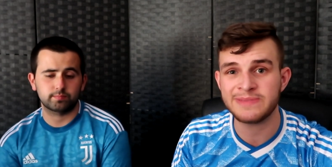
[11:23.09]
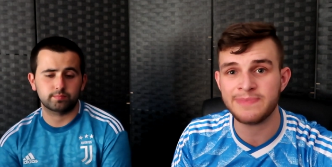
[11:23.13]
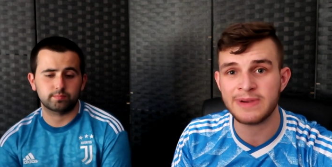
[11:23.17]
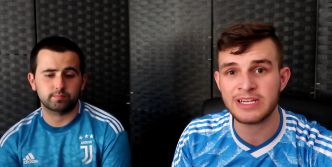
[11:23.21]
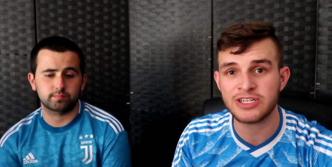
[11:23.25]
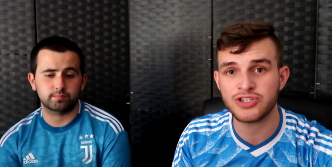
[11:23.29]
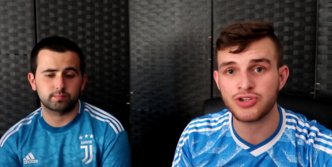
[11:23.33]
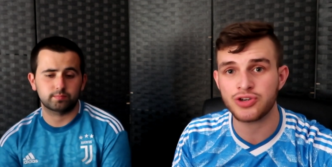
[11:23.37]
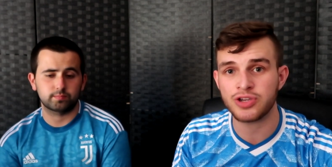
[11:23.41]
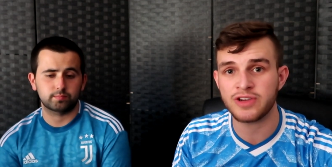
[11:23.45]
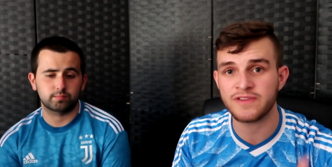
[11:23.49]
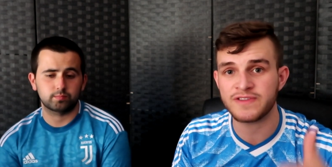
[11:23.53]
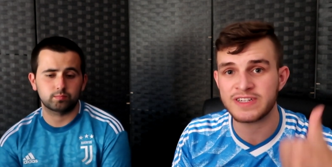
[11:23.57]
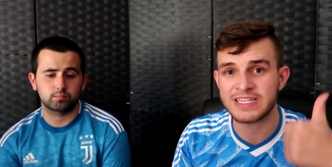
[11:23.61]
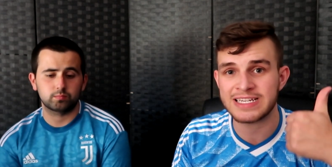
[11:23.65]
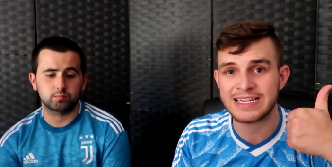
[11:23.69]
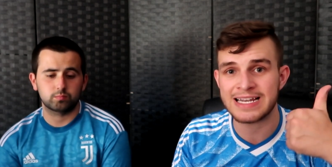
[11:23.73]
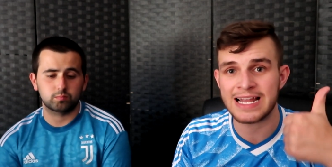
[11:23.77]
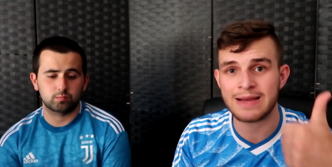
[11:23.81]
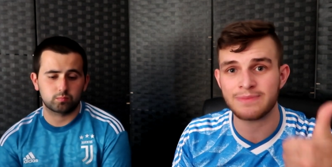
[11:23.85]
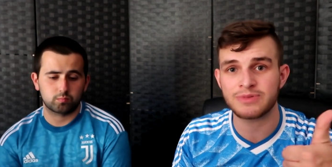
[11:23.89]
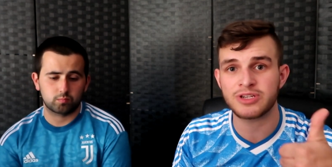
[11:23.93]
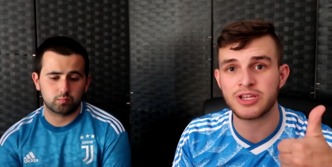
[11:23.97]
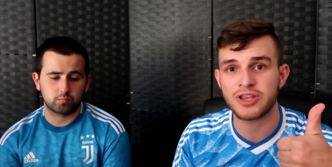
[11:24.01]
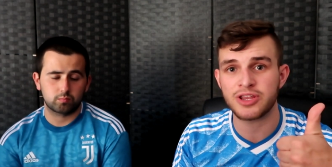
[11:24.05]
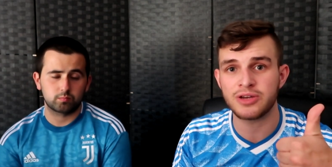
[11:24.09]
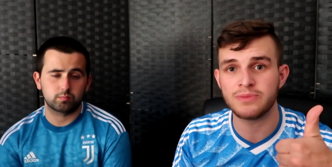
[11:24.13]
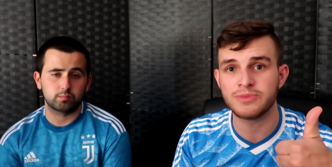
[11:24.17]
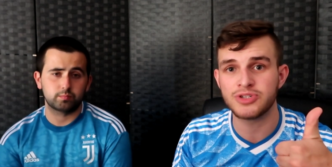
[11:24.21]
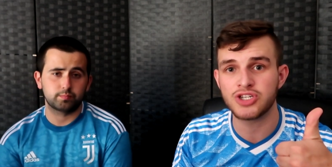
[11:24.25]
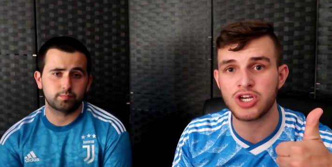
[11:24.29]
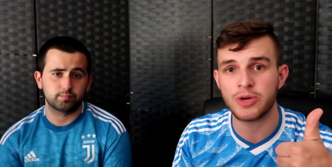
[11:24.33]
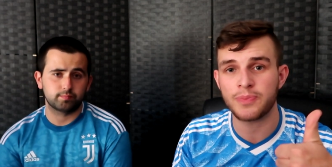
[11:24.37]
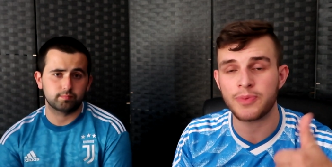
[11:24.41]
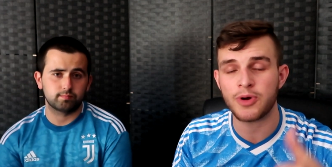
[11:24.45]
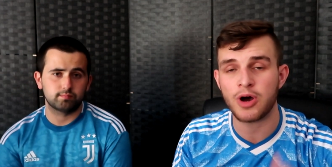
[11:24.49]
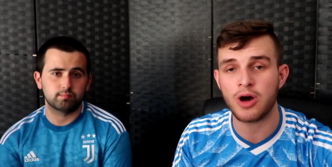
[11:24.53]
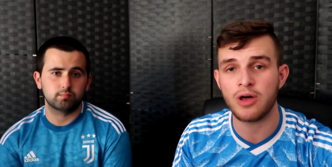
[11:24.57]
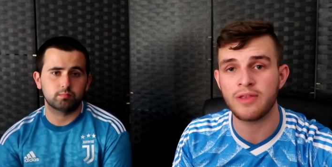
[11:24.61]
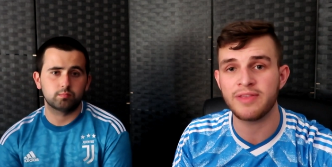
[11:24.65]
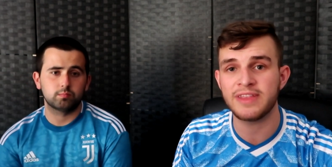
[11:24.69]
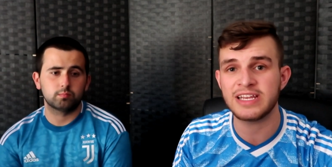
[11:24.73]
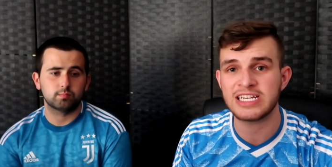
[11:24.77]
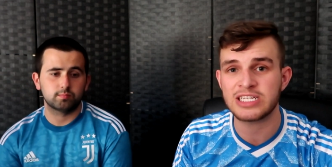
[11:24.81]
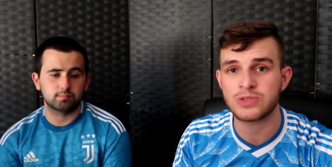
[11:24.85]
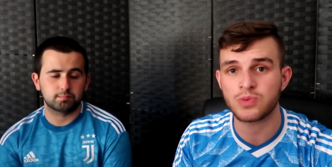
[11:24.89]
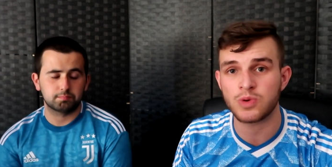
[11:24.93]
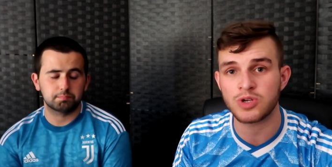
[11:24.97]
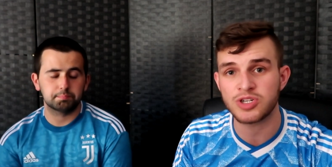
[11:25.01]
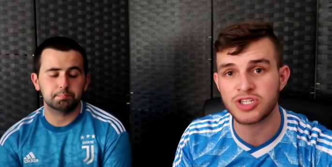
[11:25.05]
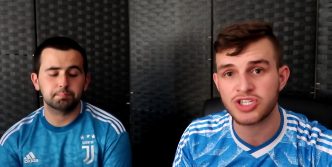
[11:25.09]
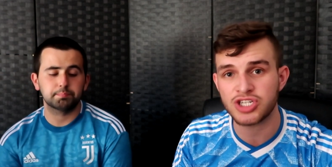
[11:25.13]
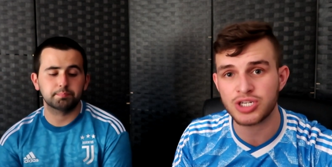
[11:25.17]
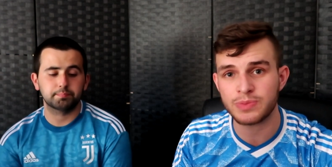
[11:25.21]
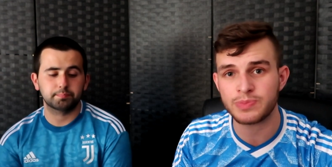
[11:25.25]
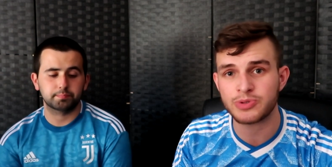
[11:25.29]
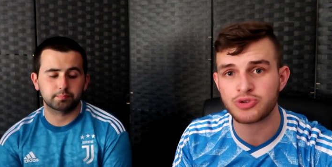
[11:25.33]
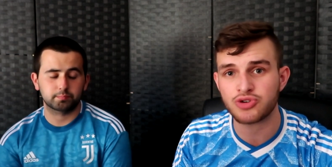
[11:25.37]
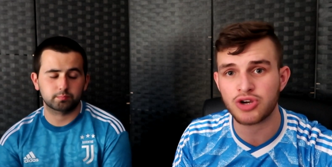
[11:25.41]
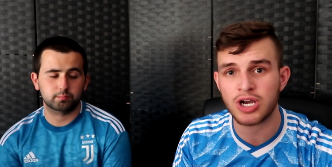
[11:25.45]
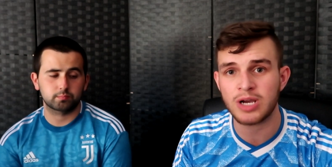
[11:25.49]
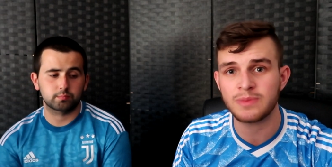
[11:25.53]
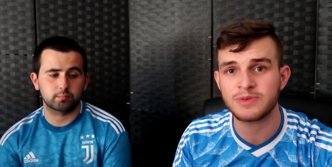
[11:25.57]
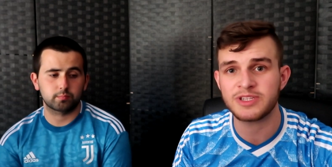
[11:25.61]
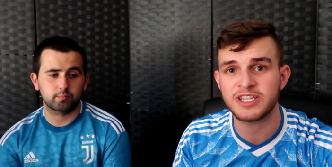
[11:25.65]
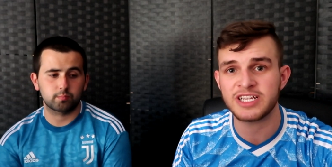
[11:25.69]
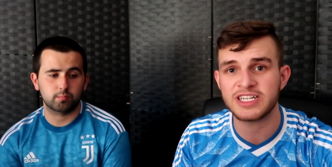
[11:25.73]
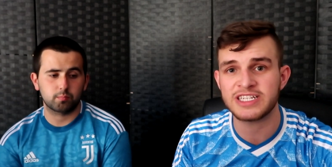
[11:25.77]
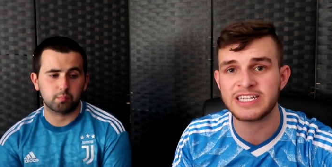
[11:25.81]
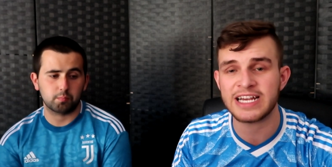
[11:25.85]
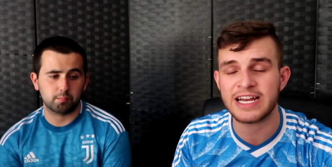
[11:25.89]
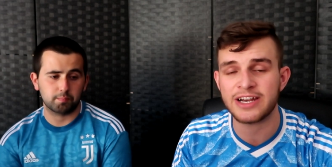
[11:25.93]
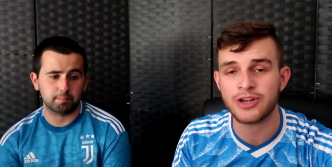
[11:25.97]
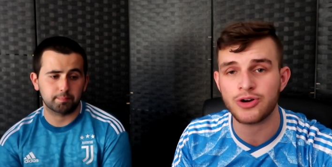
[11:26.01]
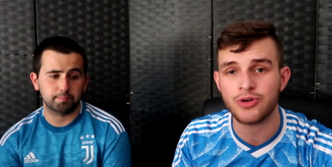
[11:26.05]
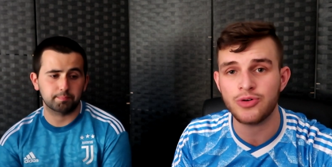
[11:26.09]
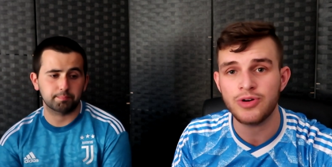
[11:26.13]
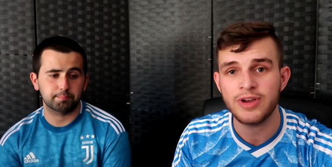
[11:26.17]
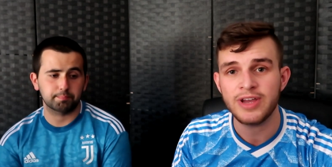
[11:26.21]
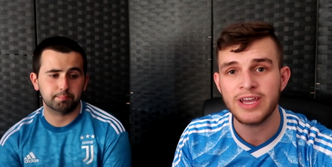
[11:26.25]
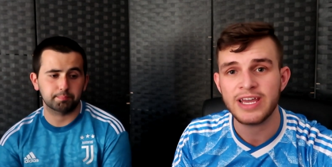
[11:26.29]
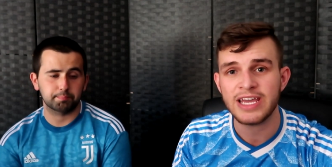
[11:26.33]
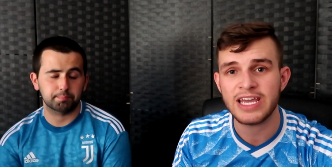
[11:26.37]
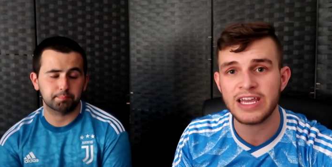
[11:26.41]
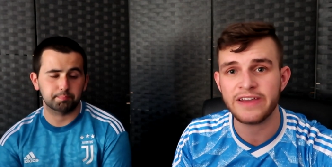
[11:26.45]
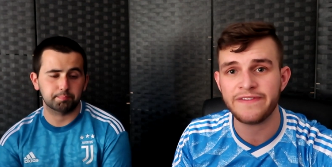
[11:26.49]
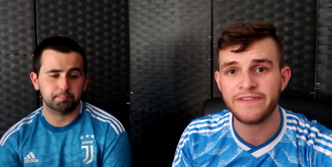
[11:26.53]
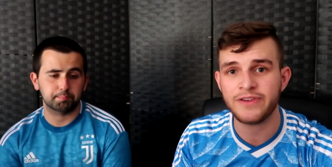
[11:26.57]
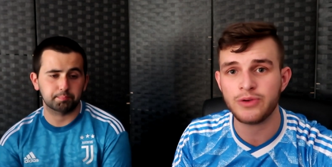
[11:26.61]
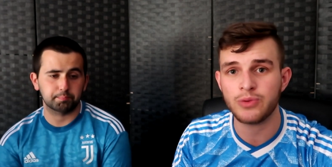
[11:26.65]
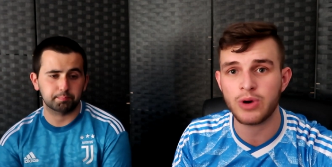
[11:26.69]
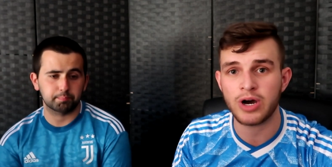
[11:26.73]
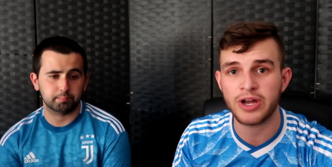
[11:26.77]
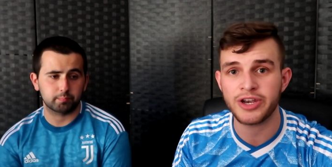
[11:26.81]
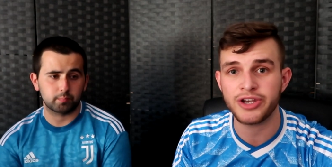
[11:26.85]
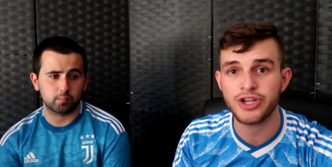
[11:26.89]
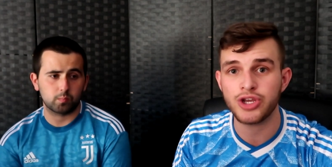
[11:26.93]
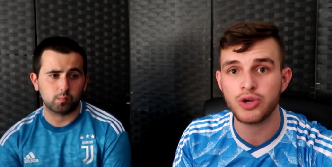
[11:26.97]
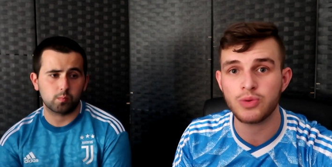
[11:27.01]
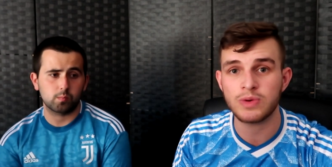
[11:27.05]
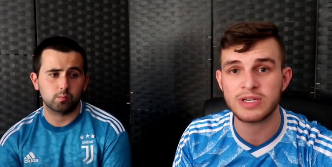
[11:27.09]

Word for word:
Speaker 1: Make sure you've slapped a thumbs up on this one. Subscribe to the channel if you are new.